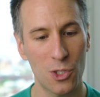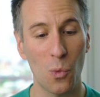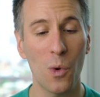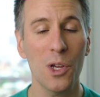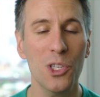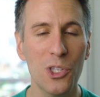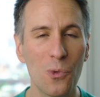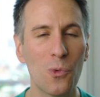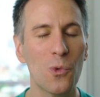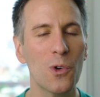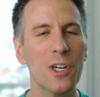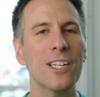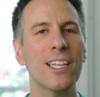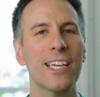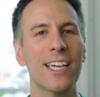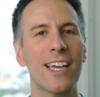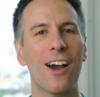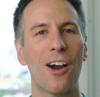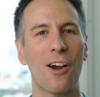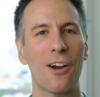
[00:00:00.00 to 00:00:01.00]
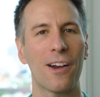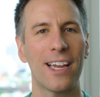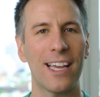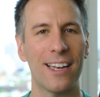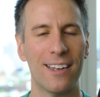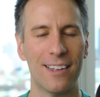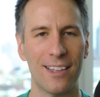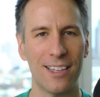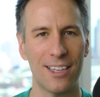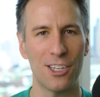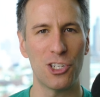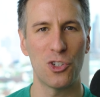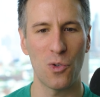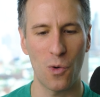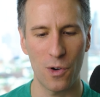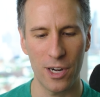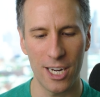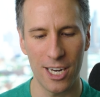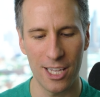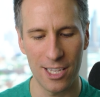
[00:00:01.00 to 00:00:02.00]
The ones who really are getting the
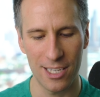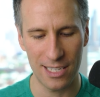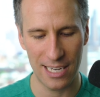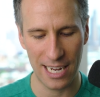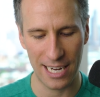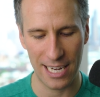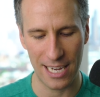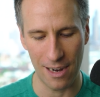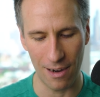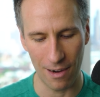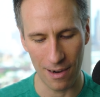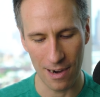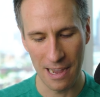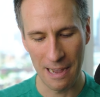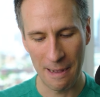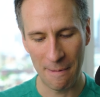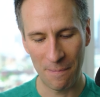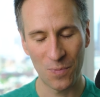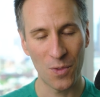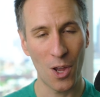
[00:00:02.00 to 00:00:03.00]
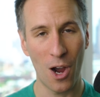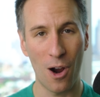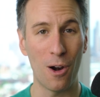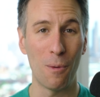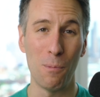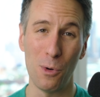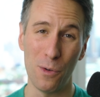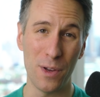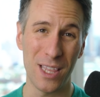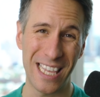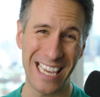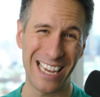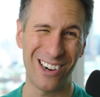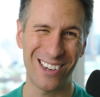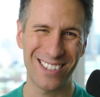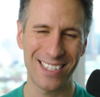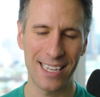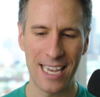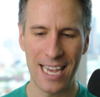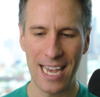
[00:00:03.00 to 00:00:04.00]
short end of the stick here are movie
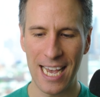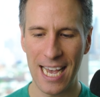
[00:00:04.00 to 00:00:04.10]
theaters.